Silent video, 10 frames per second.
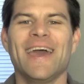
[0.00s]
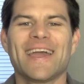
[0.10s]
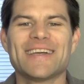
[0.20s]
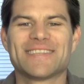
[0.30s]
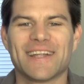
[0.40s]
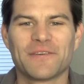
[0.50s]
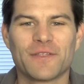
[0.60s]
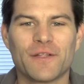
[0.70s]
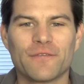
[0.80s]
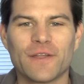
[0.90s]
Hey guys, Todd here
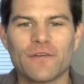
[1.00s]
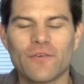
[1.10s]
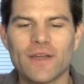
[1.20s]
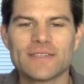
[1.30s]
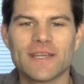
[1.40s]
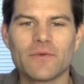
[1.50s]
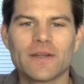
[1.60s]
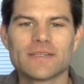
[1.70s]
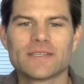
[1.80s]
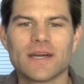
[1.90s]
with another video for you, and today
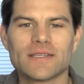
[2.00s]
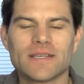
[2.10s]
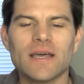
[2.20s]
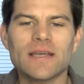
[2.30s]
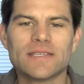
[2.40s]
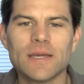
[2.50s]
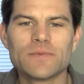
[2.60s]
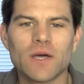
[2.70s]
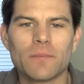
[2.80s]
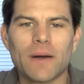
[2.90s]
we're going to discuss
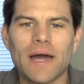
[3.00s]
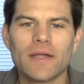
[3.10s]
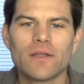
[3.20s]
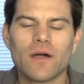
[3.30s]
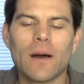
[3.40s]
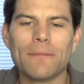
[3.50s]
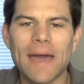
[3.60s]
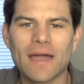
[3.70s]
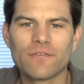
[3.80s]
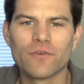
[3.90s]
tips on buying a
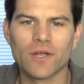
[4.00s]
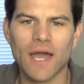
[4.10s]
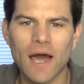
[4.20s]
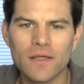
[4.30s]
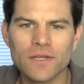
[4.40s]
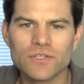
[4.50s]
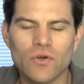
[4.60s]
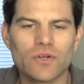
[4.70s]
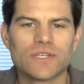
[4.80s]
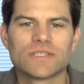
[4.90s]
Mac for college
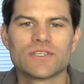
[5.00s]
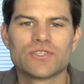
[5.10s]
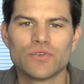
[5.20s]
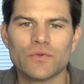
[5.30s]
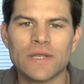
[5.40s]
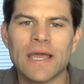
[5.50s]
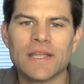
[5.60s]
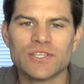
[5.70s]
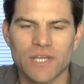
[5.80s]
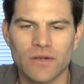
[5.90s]
or just a student
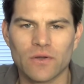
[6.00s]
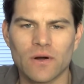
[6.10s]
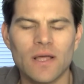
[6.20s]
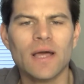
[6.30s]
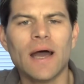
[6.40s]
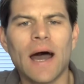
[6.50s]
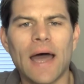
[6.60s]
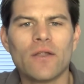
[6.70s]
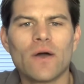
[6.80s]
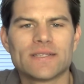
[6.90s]
in general.
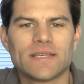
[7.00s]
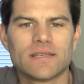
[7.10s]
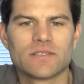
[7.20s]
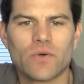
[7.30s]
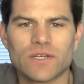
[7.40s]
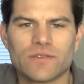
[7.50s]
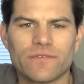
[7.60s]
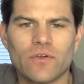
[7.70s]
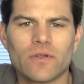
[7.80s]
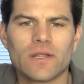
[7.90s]
I know I see this question
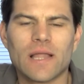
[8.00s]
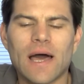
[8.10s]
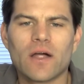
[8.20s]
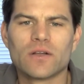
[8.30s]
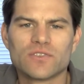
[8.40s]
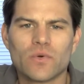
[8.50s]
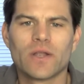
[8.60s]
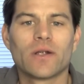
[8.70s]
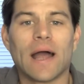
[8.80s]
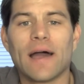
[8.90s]
floated a lot on
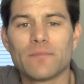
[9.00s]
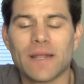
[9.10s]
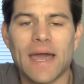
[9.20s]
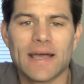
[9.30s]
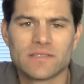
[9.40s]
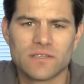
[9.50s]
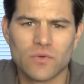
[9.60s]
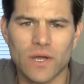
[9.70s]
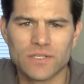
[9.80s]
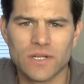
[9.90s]
Twitter, and I've been asked this
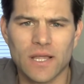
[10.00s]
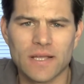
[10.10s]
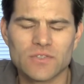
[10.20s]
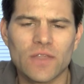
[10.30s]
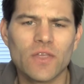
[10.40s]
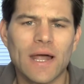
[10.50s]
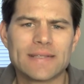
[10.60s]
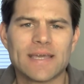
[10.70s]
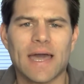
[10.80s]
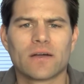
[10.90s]
question a lot, so I thought
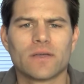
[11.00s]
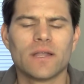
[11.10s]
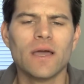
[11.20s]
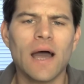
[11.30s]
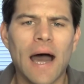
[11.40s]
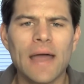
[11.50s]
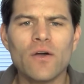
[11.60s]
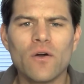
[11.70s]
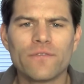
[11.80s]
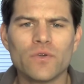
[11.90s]
I'd tackle it. I
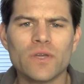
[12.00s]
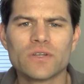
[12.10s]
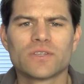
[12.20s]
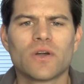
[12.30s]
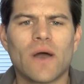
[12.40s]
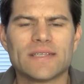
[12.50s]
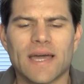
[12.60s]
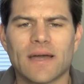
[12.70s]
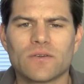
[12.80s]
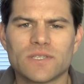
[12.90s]
know a few years ago I
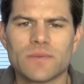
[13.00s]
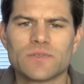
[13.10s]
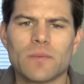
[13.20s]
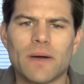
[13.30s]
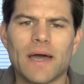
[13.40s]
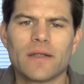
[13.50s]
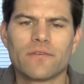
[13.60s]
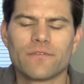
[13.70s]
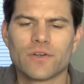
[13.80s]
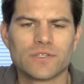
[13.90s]
tackled tips on buying a
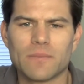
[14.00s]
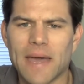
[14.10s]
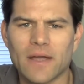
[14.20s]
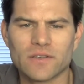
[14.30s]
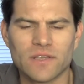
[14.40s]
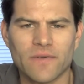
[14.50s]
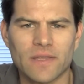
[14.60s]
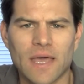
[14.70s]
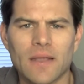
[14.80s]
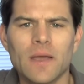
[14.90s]
first Mac or stuff
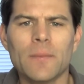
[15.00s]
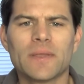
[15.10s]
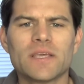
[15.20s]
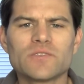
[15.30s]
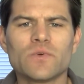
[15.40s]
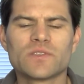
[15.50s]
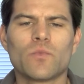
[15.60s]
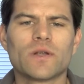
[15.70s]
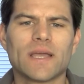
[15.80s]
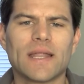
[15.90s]
like that, but this one's
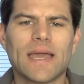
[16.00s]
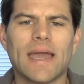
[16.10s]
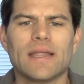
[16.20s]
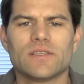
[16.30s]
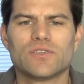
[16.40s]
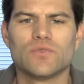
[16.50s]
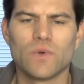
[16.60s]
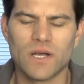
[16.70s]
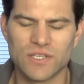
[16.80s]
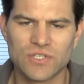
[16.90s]
more dedicated
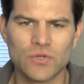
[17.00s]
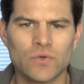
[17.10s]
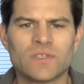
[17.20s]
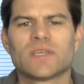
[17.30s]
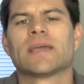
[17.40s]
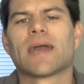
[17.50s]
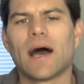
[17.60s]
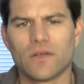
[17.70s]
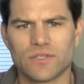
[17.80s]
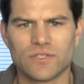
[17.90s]
to students and
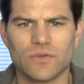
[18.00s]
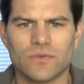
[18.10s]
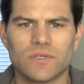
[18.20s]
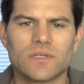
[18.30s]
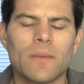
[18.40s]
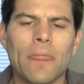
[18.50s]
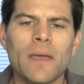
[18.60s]
college students.